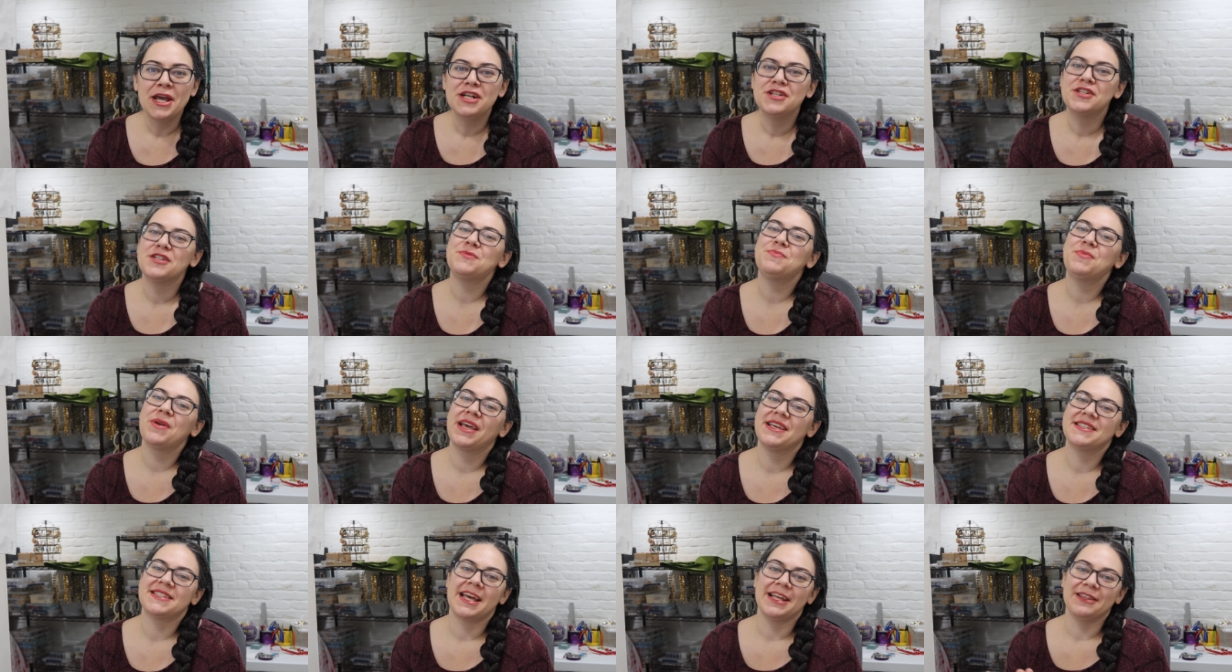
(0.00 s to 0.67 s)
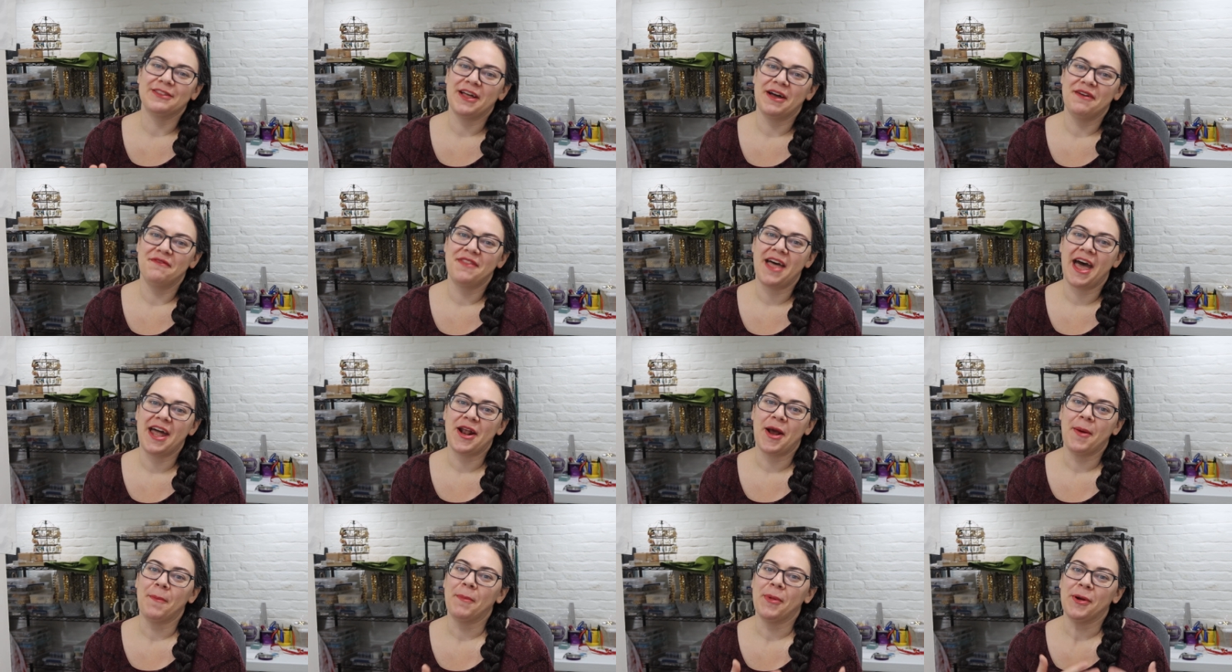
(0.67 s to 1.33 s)
just because I love
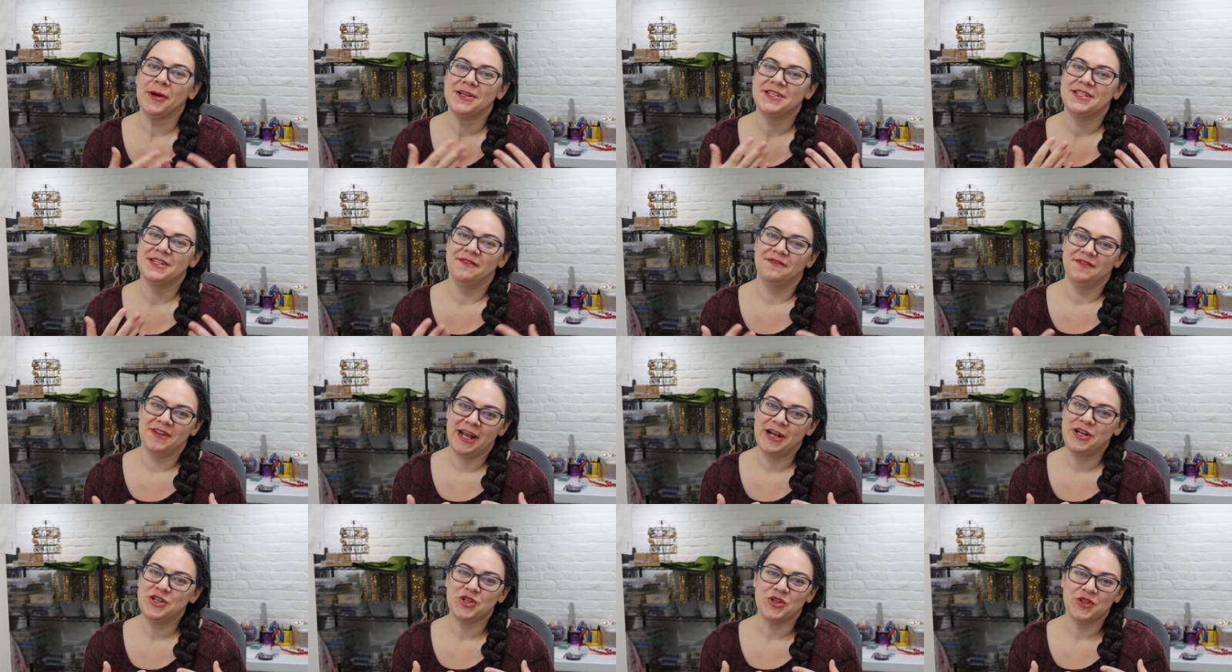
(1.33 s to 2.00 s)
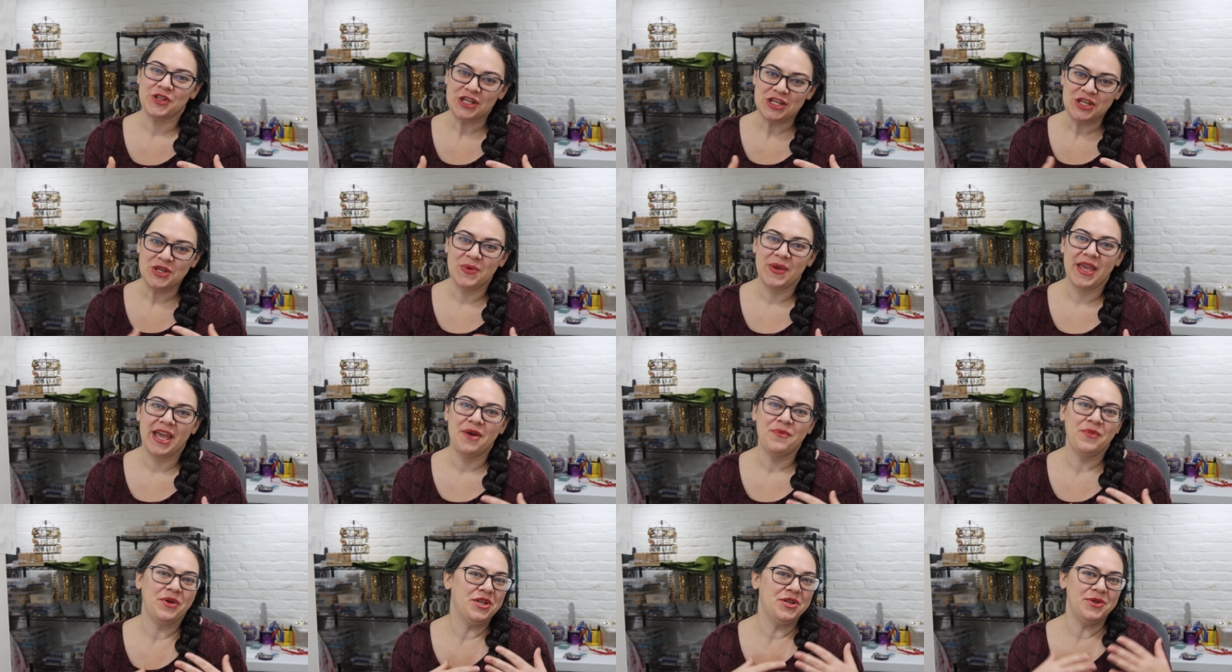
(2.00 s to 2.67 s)
that immersive nature that you
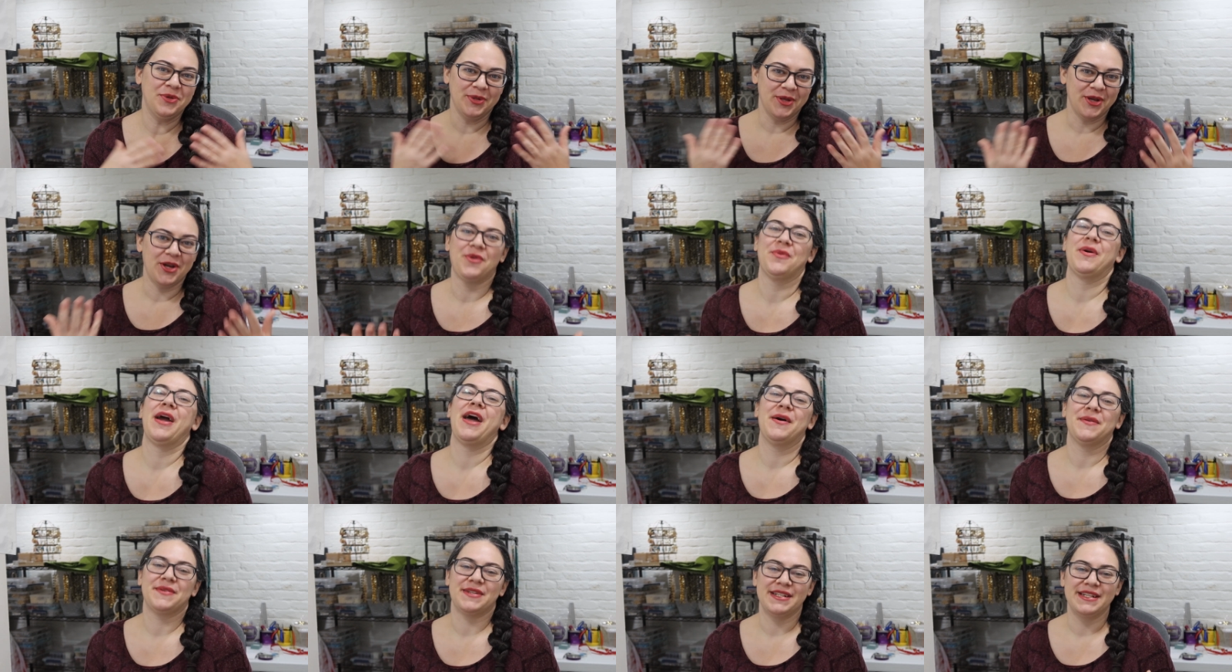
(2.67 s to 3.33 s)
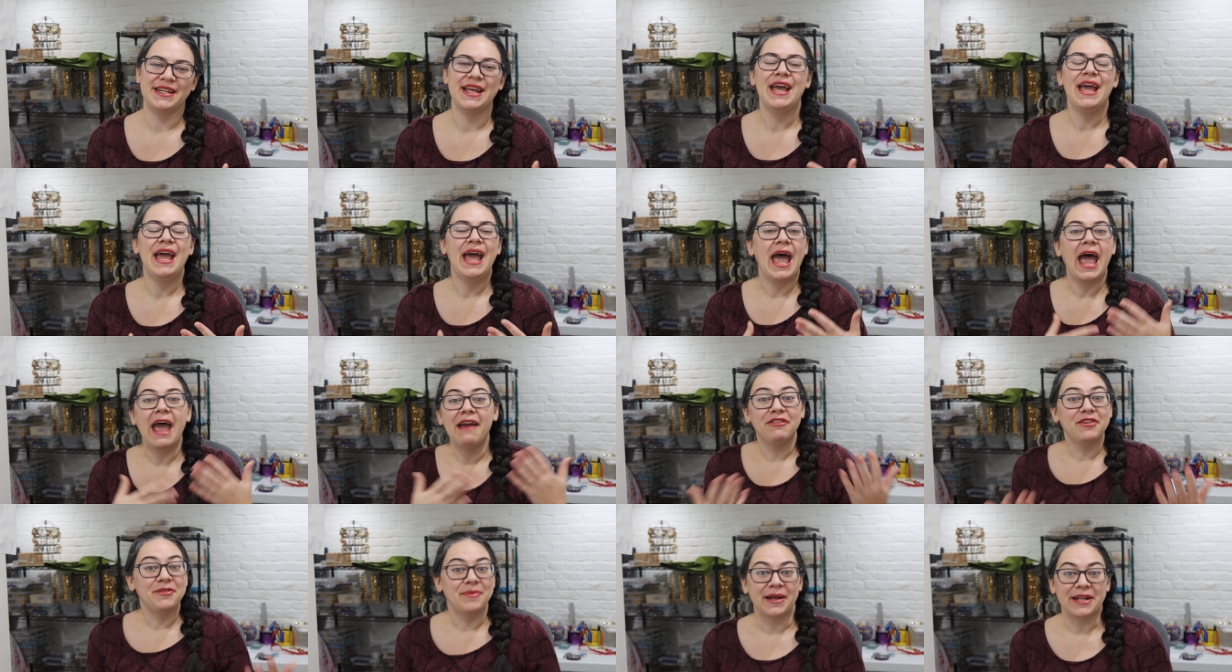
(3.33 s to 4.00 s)
get when you look around and
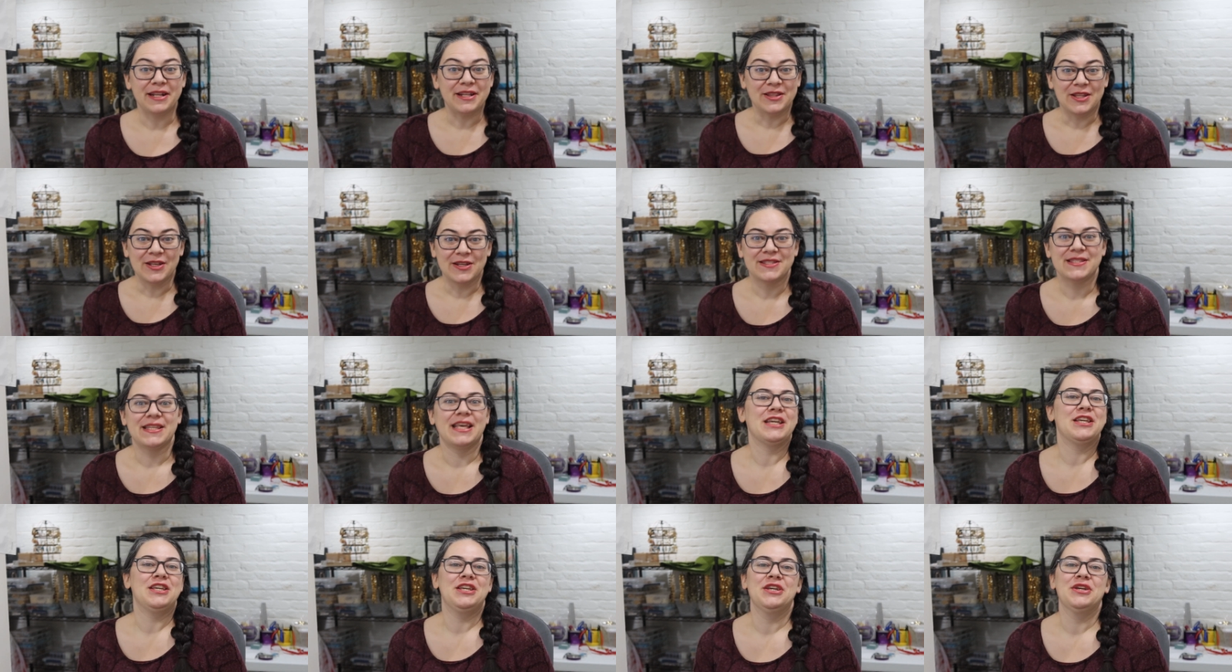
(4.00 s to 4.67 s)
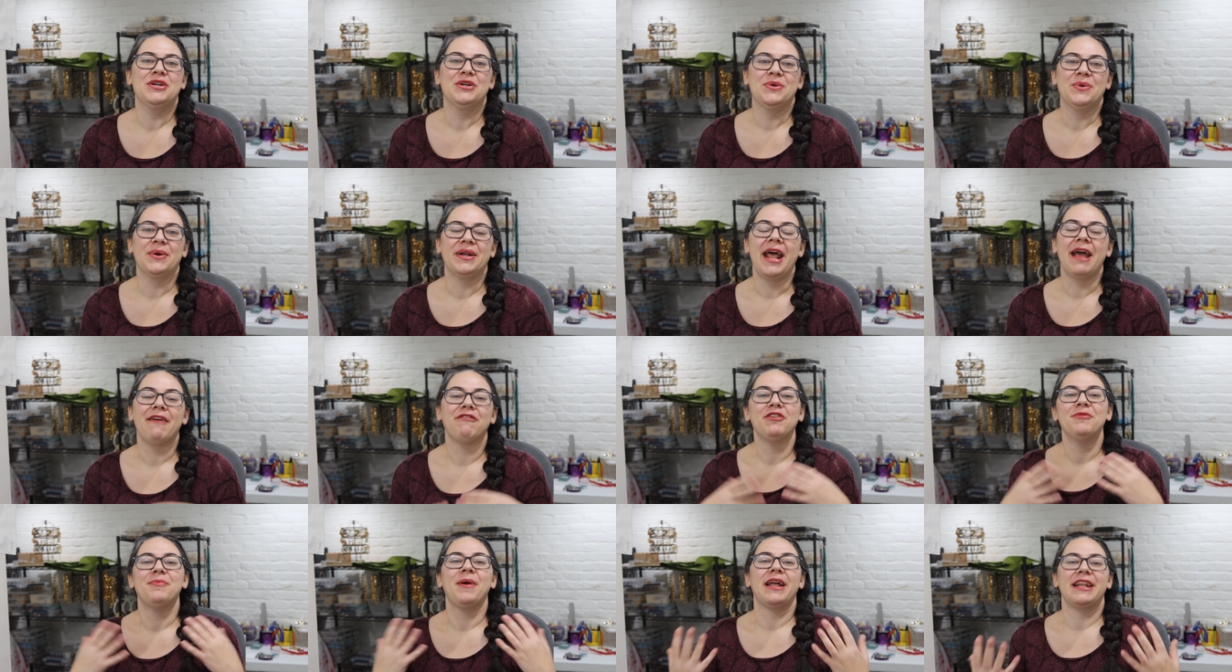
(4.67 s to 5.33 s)
everybody looks like you and
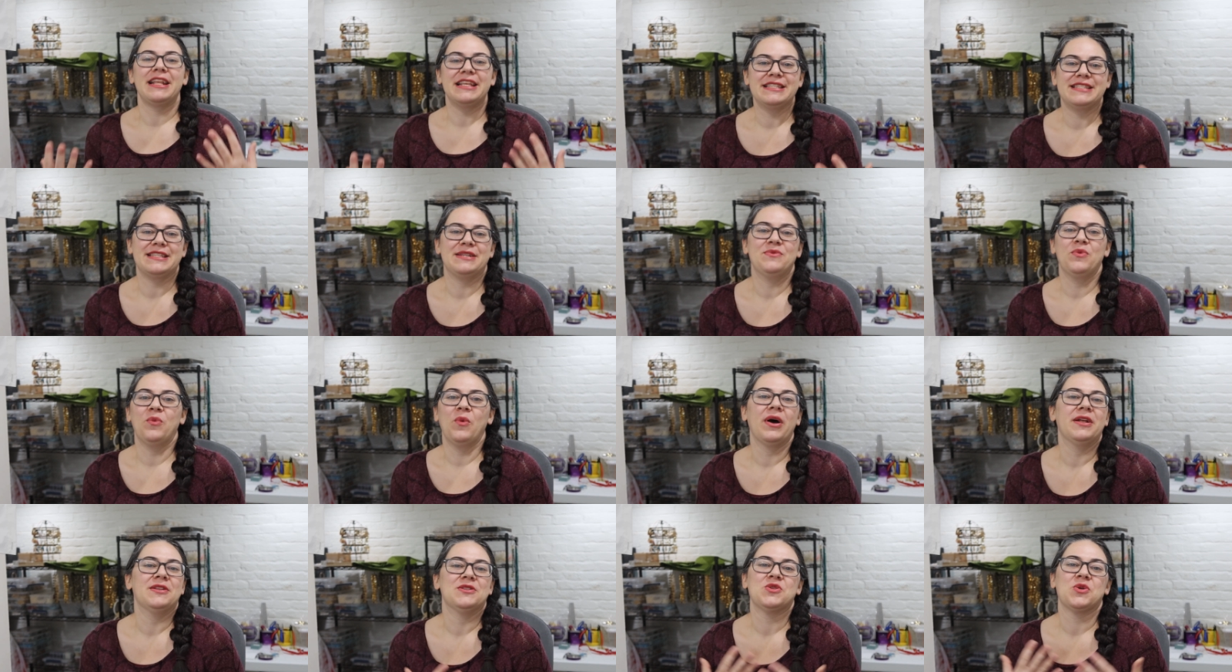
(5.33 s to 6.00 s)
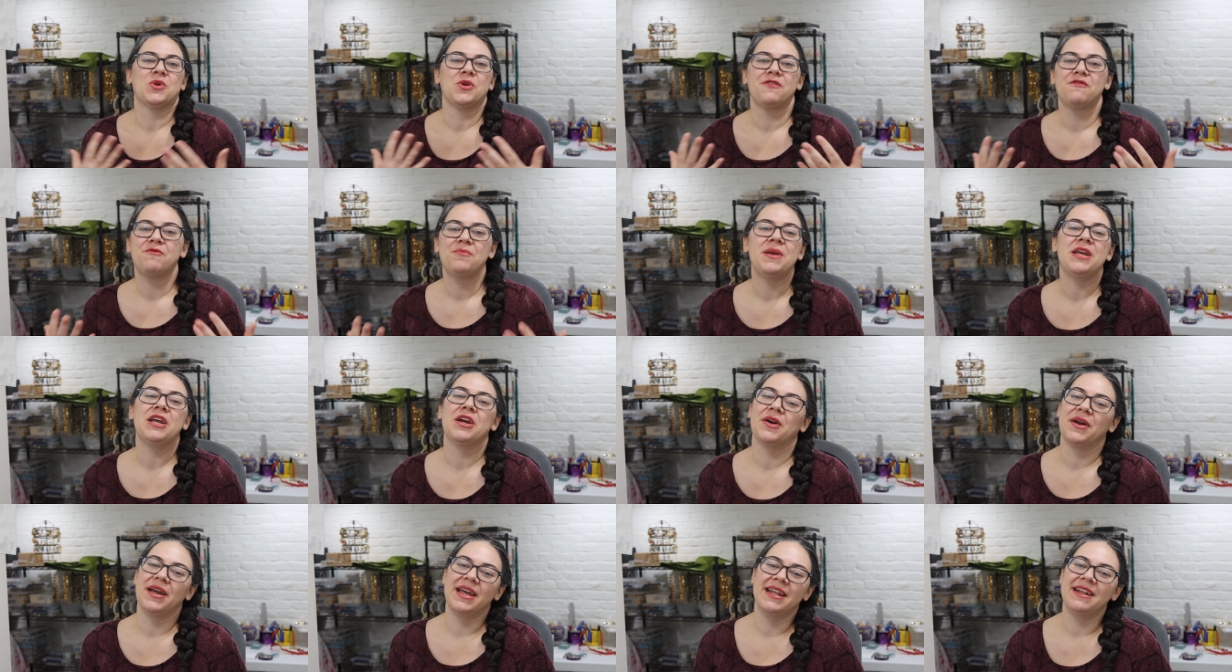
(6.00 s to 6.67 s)
everybody's in one sort of
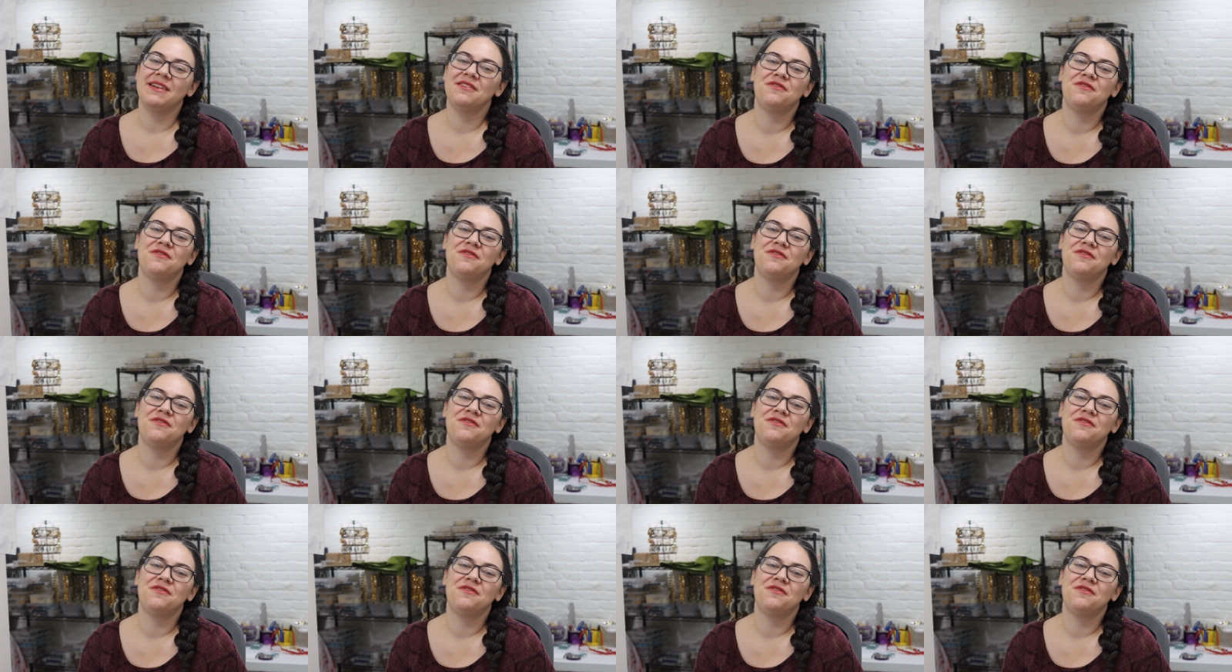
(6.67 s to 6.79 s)
period.